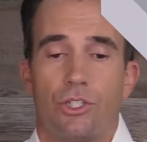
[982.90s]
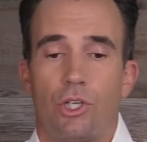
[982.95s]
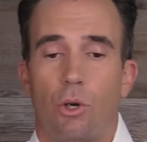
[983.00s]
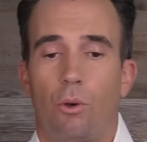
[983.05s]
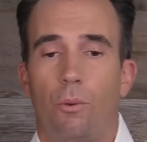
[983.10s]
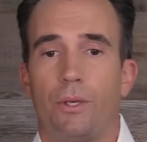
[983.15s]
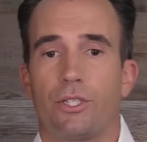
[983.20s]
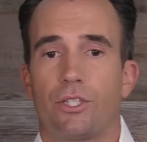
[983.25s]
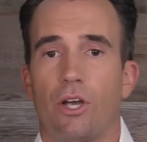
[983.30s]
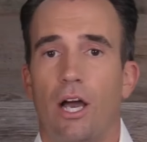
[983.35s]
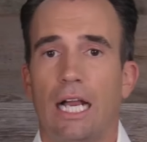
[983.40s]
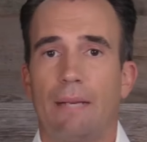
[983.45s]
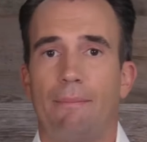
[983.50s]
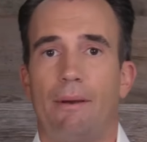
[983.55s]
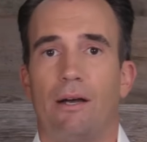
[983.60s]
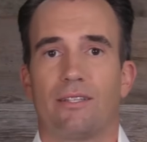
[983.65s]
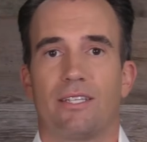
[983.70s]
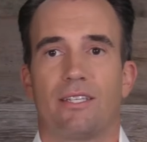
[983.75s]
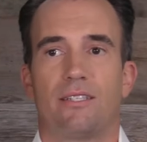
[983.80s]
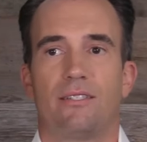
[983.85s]
So when we talk
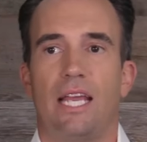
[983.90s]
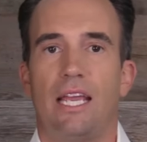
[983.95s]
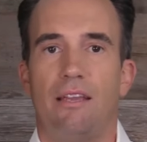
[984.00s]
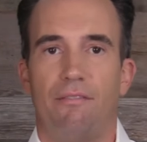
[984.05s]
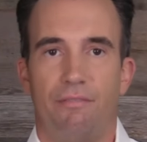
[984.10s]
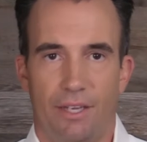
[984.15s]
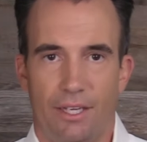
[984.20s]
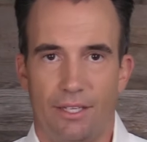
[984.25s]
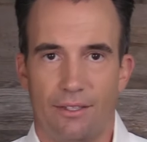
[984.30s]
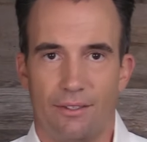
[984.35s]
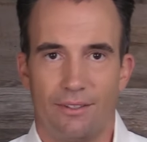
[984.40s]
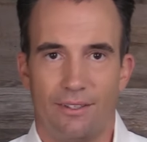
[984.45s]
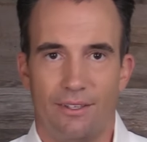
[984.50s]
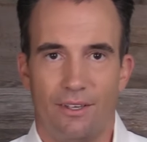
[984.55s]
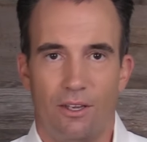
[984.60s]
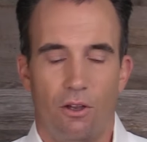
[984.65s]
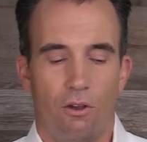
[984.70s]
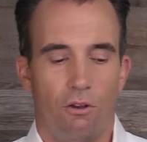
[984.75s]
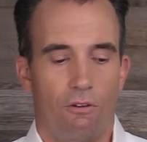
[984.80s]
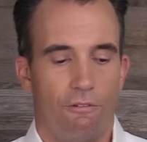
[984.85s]
about saving
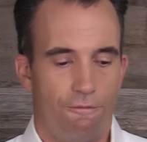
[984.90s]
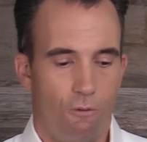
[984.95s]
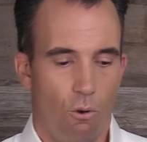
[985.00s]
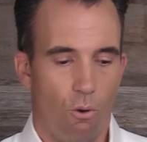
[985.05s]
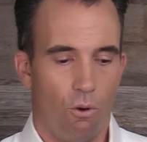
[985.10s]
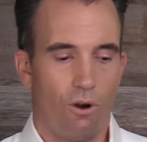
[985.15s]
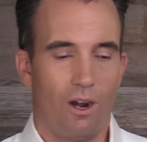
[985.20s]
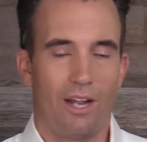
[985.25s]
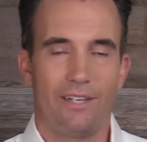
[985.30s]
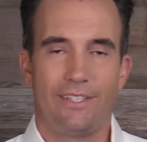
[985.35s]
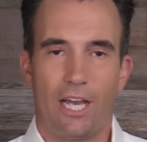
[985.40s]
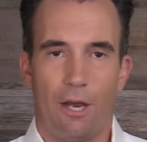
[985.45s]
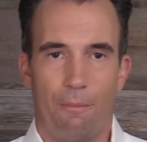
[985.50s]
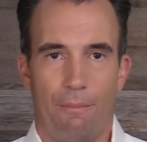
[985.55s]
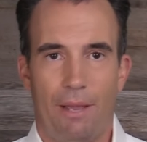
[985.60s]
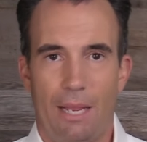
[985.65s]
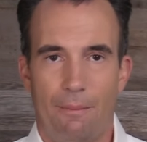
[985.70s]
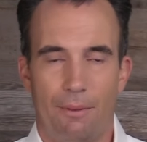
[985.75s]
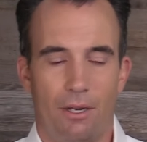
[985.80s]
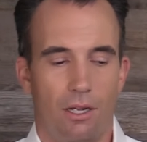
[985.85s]
for a down
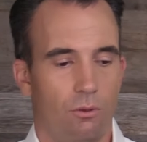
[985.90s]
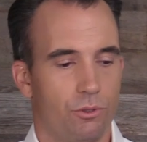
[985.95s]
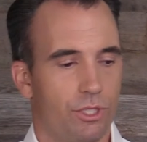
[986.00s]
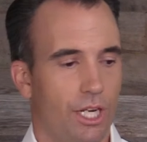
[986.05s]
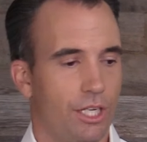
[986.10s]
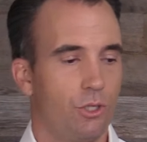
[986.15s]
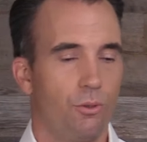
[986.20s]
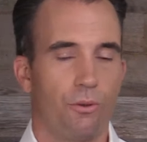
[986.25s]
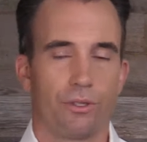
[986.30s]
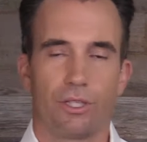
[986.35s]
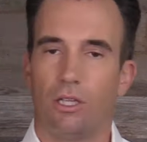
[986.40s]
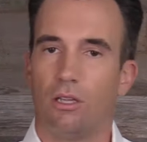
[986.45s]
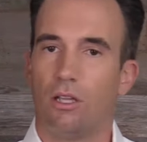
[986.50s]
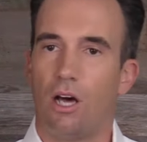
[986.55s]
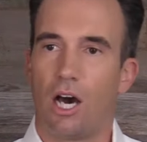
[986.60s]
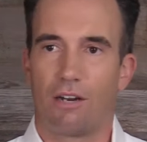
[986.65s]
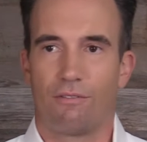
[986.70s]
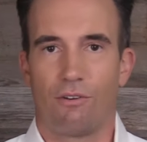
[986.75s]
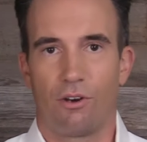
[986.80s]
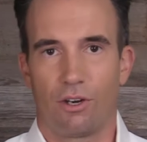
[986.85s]
payment, which I do with a
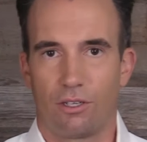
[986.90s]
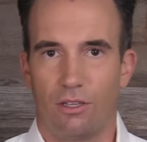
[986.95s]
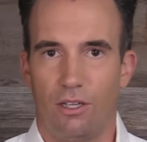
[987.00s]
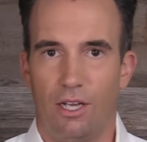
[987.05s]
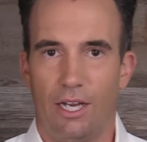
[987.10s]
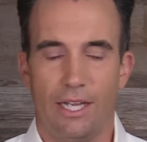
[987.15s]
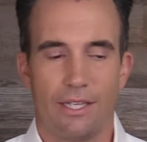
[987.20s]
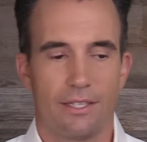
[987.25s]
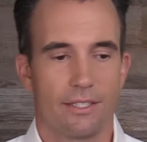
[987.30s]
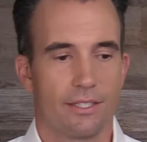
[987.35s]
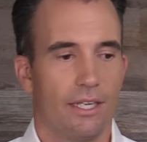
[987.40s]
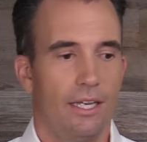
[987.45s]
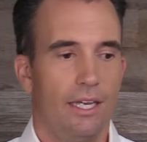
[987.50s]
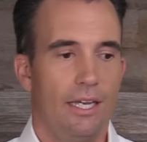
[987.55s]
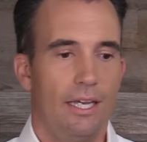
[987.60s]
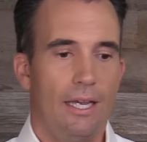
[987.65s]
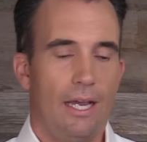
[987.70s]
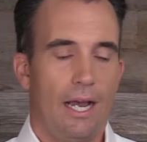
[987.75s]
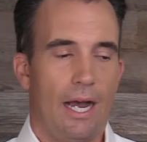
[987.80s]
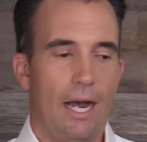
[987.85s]
lot of our clients,
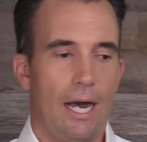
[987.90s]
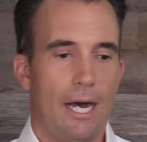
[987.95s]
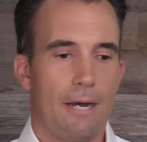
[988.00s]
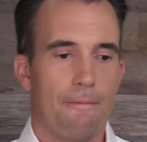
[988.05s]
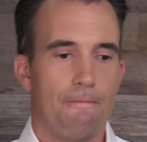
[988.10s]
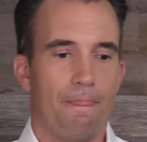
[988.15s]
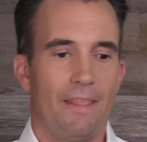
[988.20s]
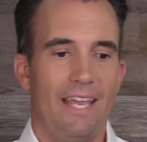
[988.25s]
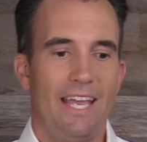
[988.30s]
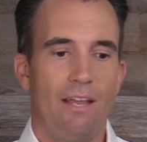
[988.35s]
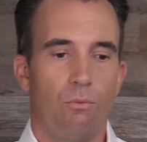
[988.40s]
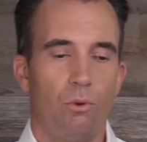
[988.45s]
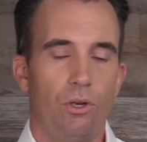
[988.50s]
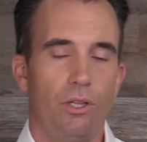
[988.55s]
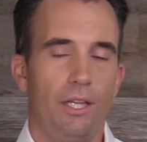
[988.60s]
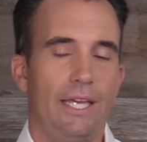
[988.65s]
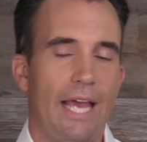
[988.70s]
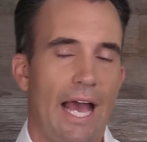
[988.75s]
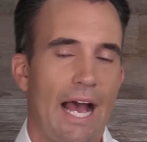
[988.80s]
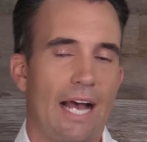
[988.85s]
um, it
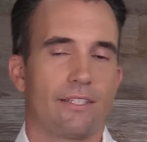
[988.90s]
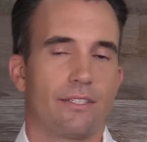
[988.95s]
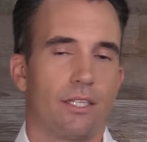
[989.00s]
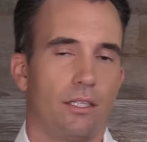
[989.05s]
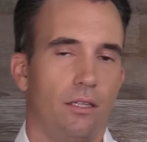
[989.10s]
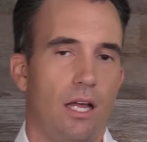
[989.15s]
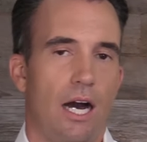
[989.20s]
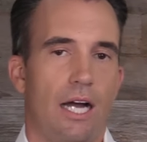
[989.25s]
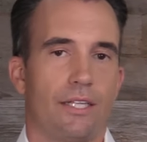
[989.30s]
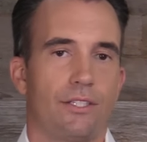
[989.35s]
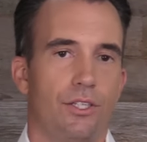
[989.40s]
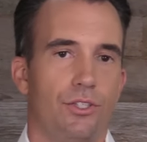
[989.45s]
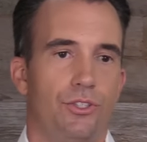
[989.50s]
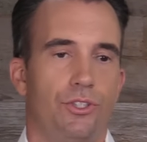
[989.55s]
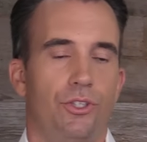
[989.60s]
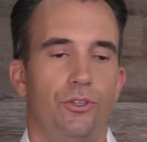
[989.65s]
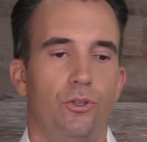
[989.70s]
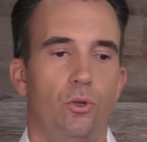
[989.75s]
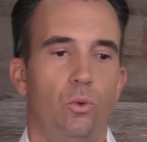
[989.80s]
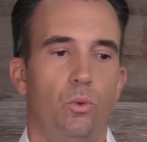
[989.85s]
really has a lot to
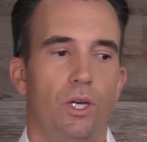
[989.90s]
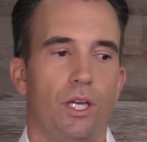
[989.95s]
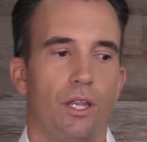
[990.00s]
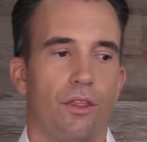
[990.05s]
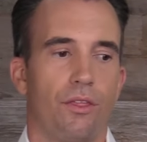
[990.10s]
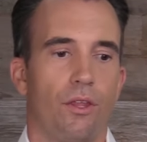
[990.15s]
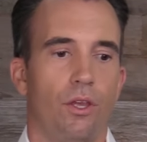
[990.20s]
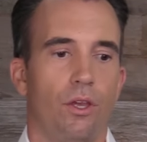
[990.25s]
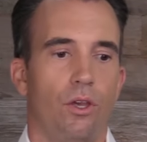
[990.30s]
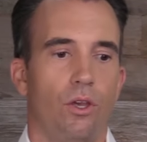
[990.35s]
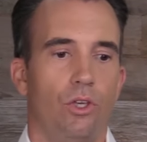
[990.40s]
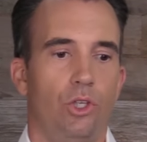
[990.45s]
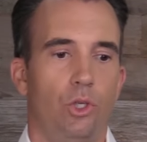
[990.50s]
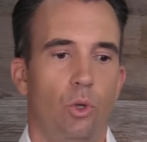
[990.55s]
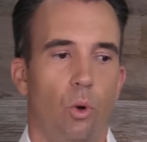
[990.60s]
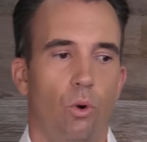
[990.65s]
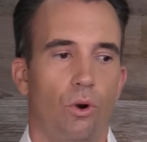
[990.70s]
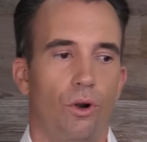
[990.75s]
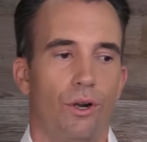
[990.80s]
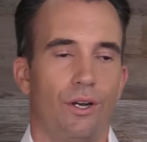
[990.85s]
do with
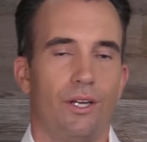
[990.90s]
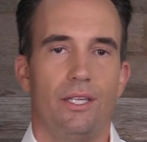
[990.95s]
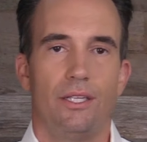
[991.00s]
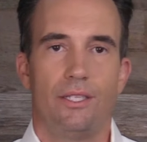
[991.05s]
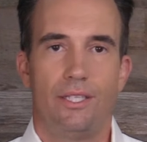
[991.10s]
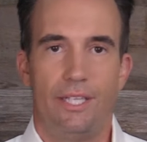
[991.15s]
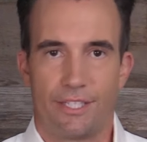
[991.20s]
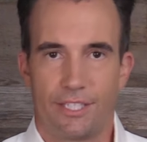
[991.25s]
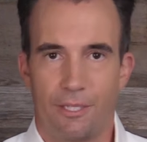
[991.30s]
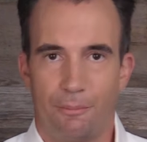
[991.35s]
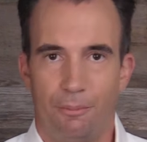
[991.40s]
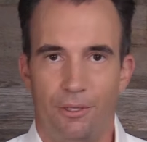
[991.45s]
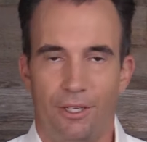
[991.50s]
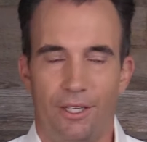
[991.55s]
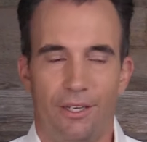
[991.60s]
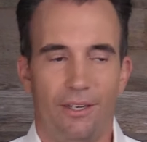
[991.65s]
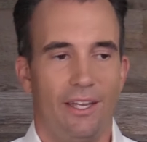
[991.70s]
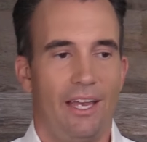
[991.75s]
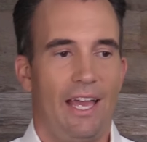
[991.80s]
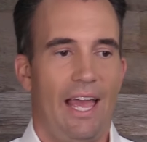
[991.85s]
your
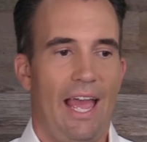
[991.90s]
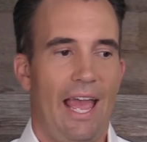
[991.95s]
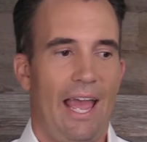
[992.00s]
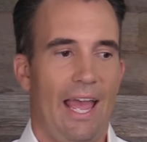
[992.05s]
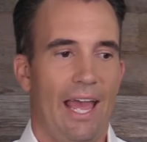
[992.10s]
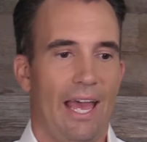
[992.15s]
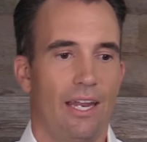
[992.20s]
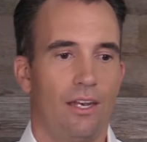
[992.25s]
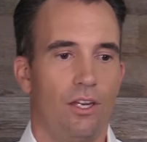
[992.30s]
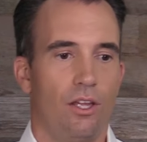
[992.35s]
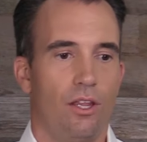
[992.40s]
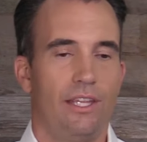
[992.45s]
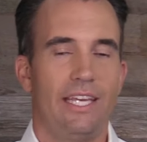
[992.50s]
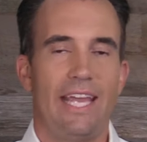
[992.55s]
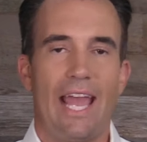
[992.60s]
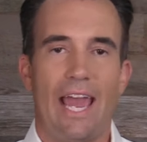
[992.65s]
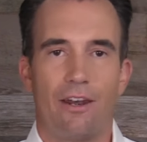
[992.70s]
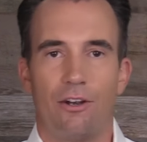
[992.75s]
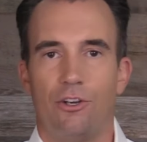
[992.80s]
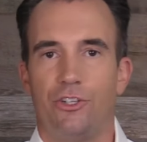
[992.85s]
discipline and
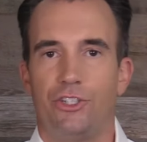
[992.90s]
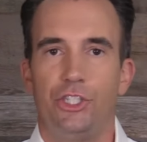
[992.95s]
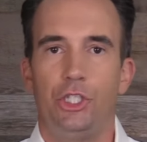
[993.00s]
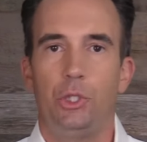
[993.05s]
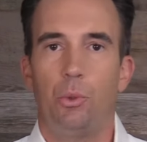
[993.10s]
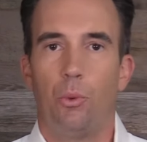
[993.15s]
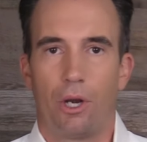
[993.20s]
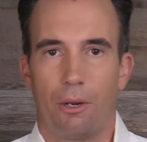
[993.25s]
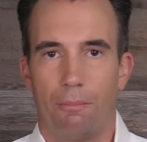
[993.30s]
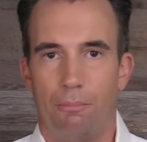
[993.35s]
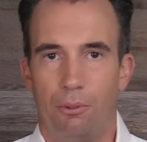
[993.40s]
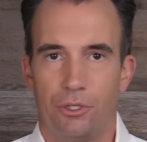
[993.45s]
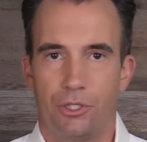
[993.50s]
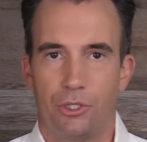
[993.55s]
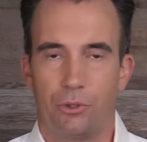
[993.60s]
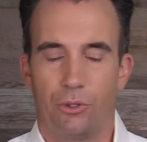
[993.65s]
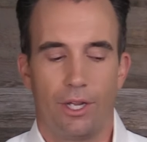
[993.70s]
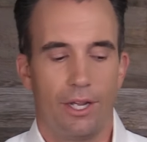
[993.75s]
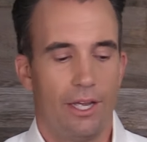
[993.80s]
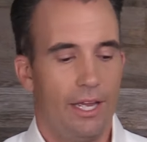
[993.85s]
the energy you want to put
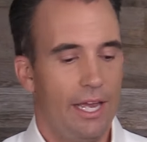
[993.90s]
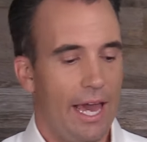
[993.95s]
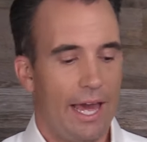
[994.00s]
to it.